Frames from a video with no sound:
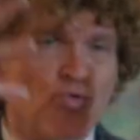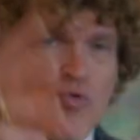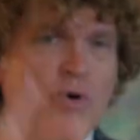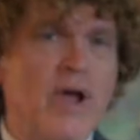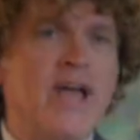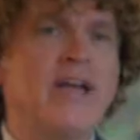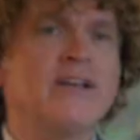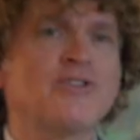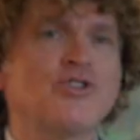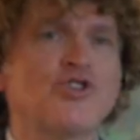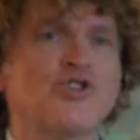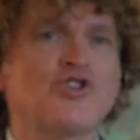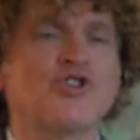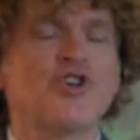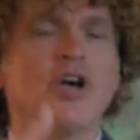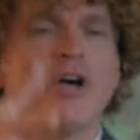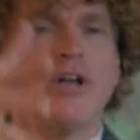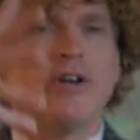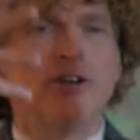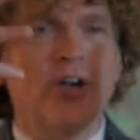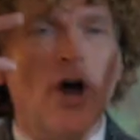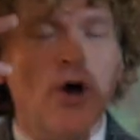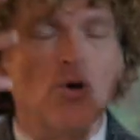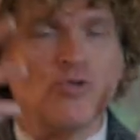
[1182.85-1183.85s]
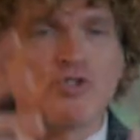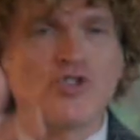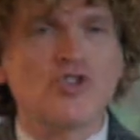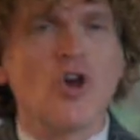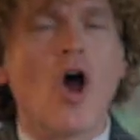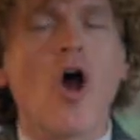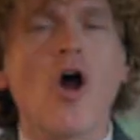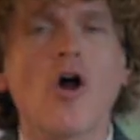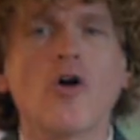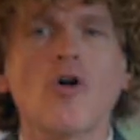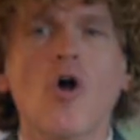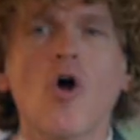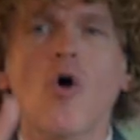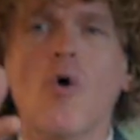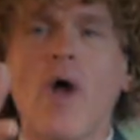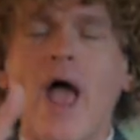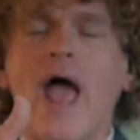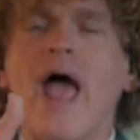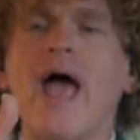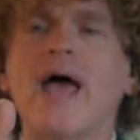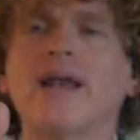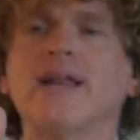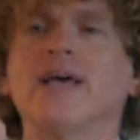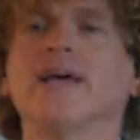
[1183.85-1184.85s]
rich no sorrow
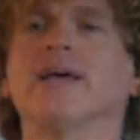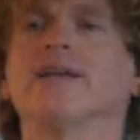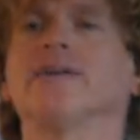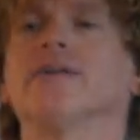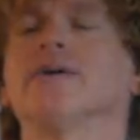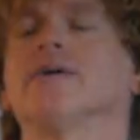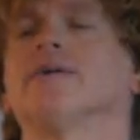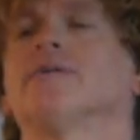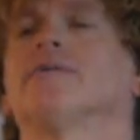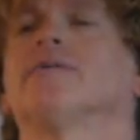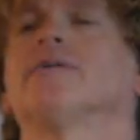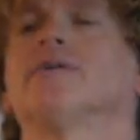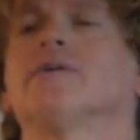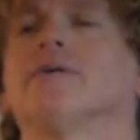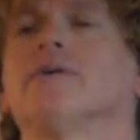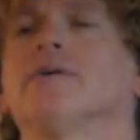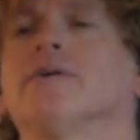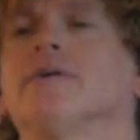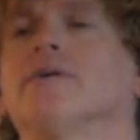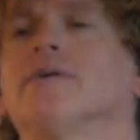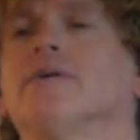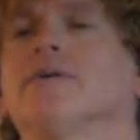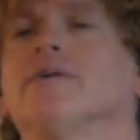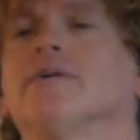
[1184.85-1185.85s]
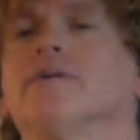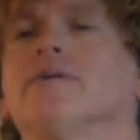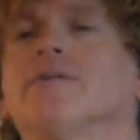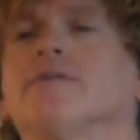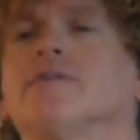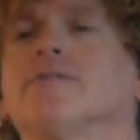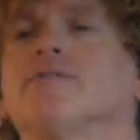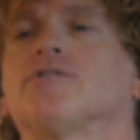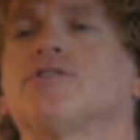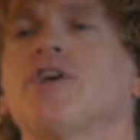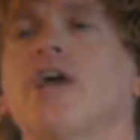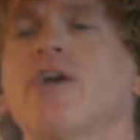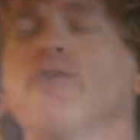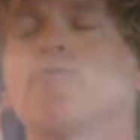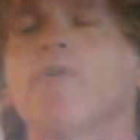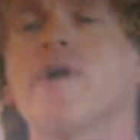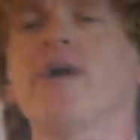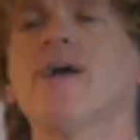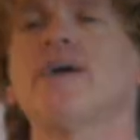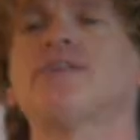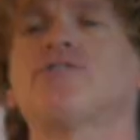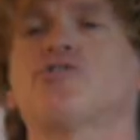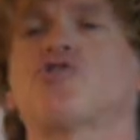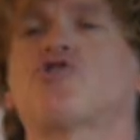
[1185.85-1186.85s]
added say
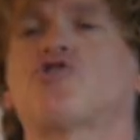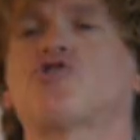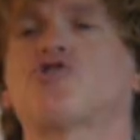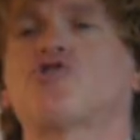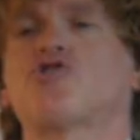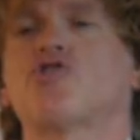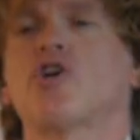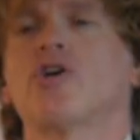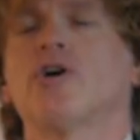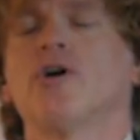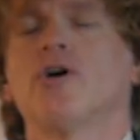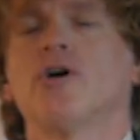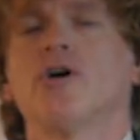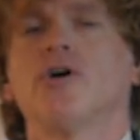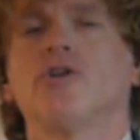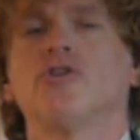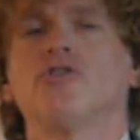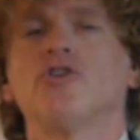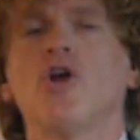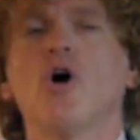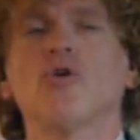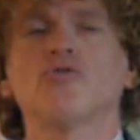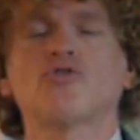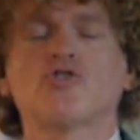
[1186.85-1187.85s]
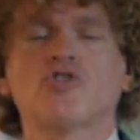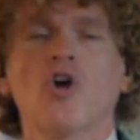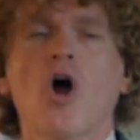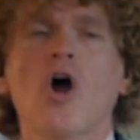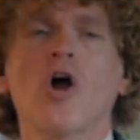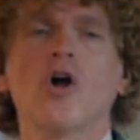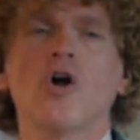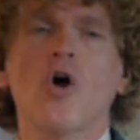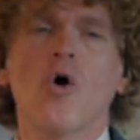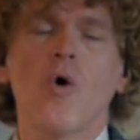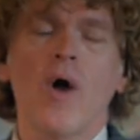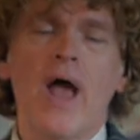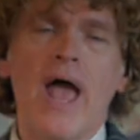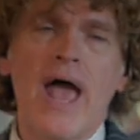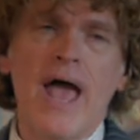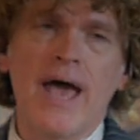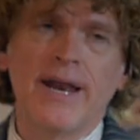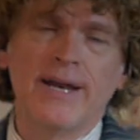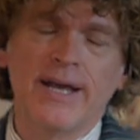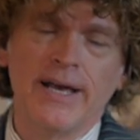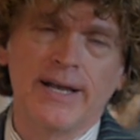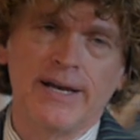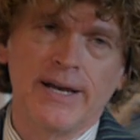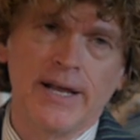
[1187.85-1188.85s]
rich, rich. No, sorrow
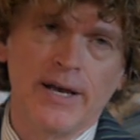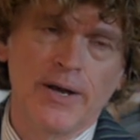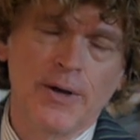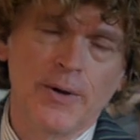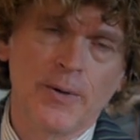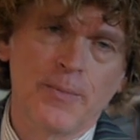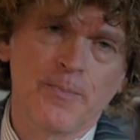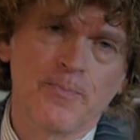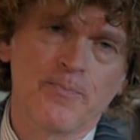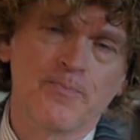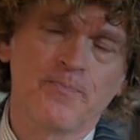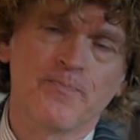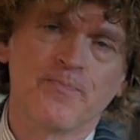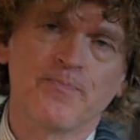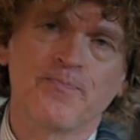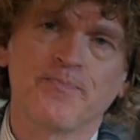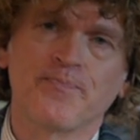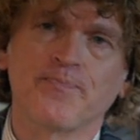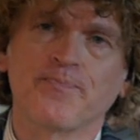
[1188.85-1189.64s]
added. no sorrow added